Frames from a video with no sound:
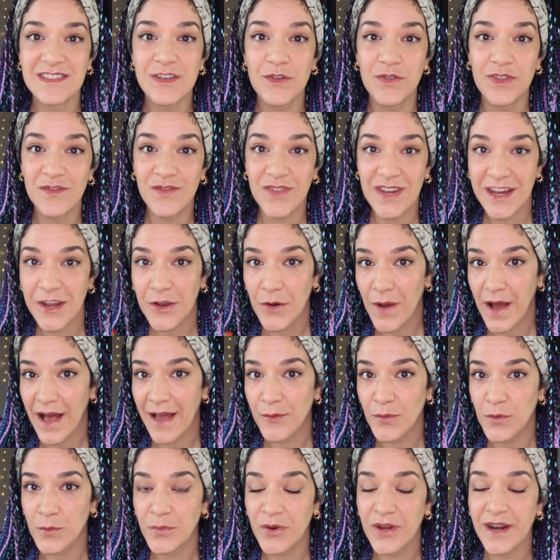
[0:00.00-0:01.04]
so the video I
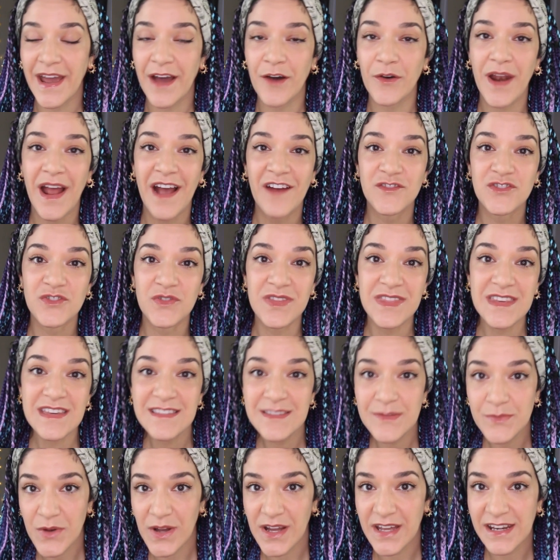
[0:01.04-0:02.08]
will put out after
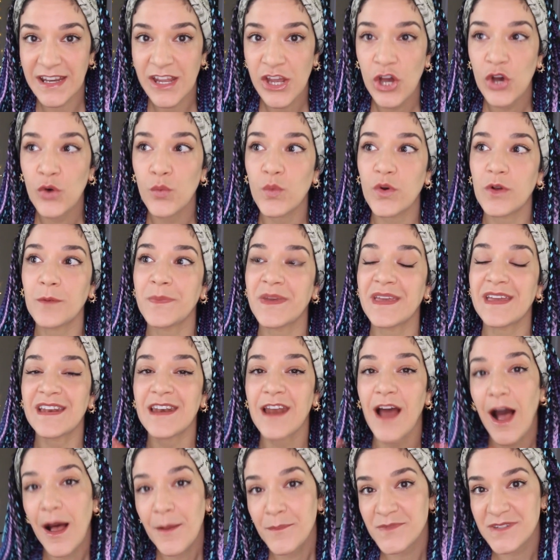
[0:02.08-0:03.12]
this one will be an
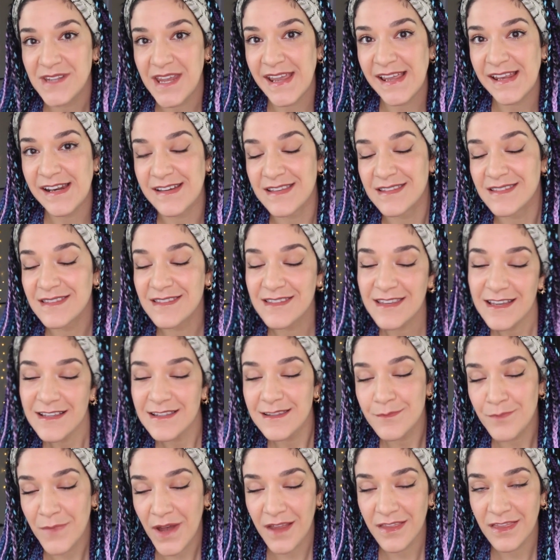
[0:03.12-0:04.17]
update, a
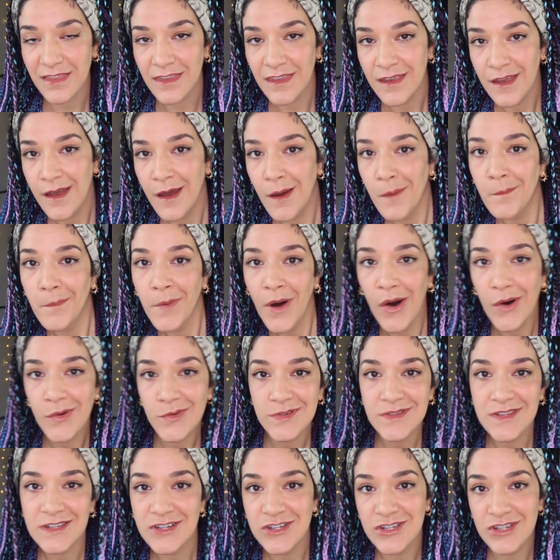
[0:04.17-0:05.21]
6-month
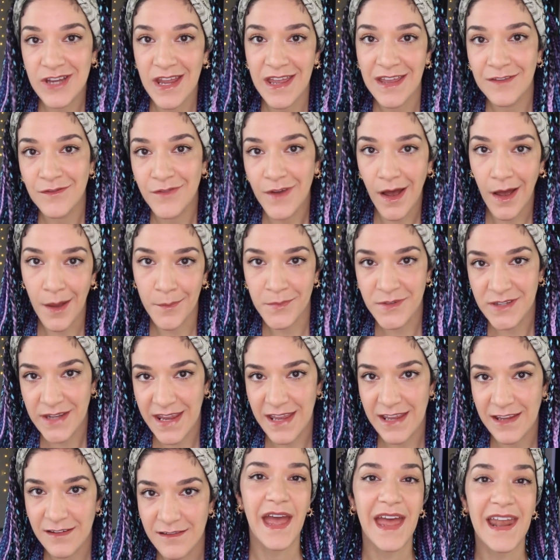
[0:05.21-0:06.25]
post-shave
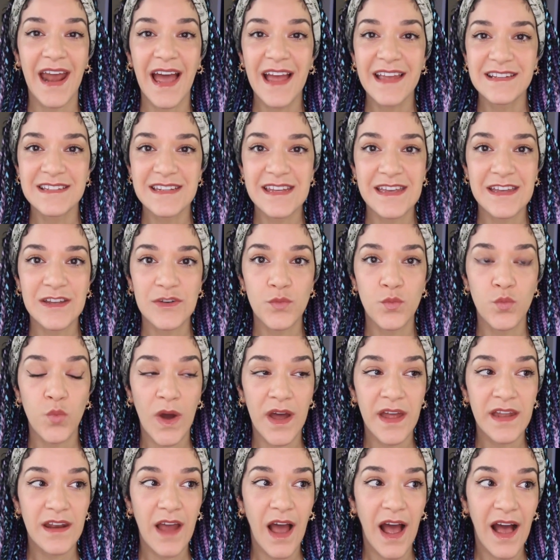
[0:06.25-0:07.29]
update, and I did
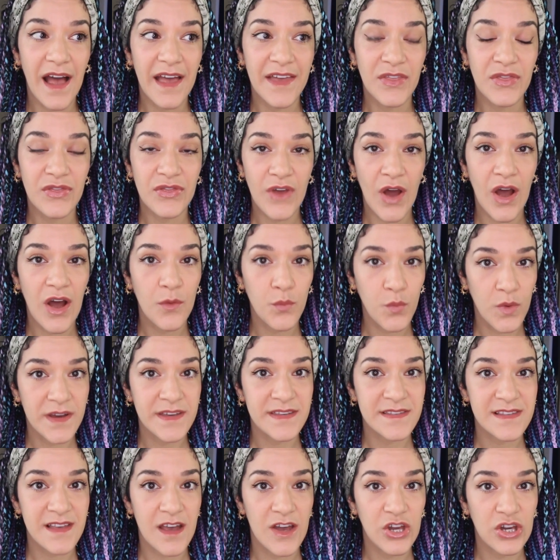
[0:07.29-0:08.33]
what I thought
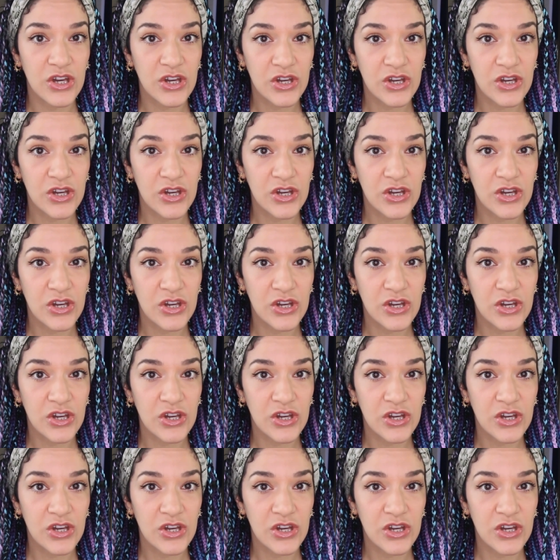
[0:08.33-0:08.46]
was a